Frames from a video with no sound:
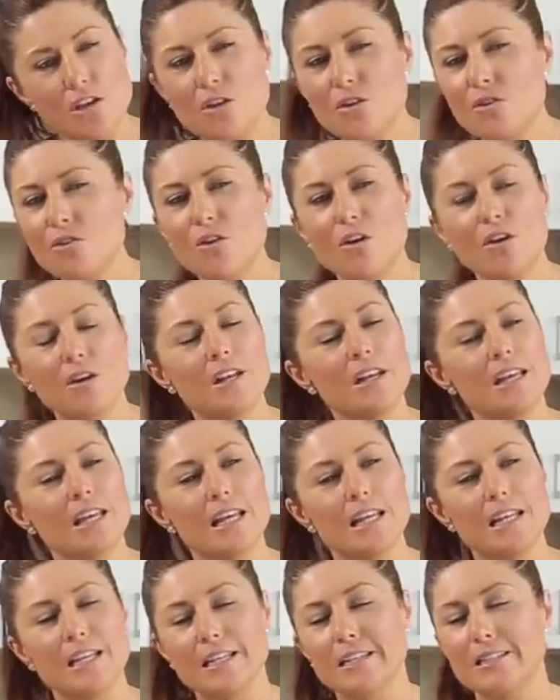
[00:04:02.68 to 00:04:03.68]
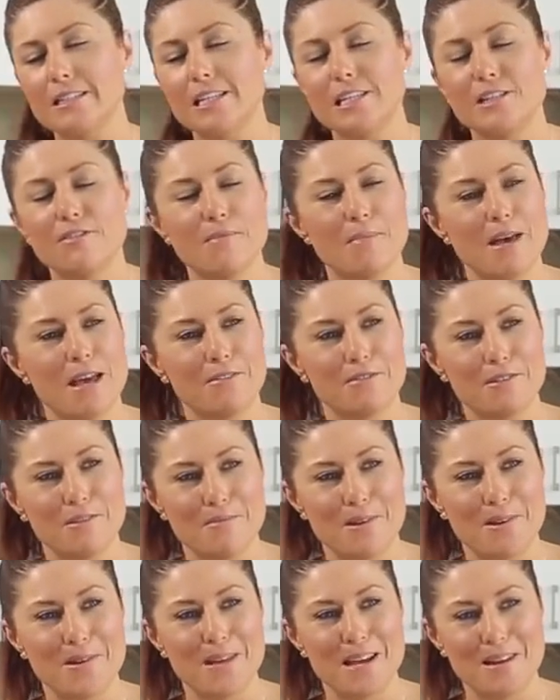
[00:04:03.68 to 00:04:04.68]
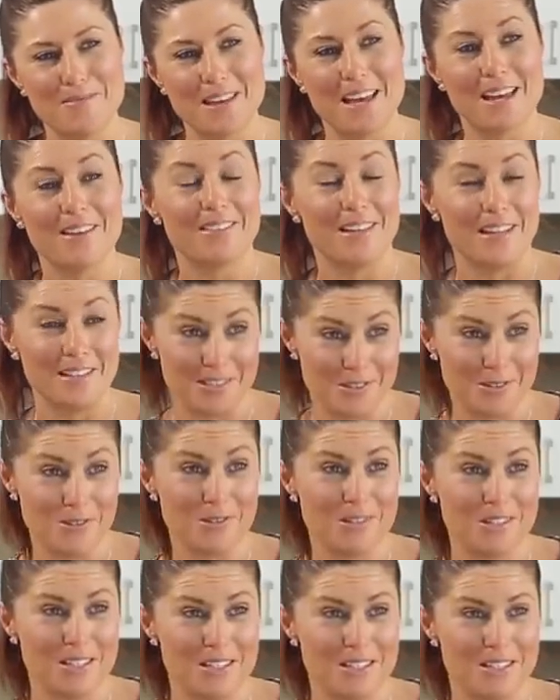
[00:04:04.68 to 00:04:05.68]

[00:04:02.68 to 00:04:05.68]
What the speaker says: you're not going to get an excessive amount of smoke coming out of that exhaust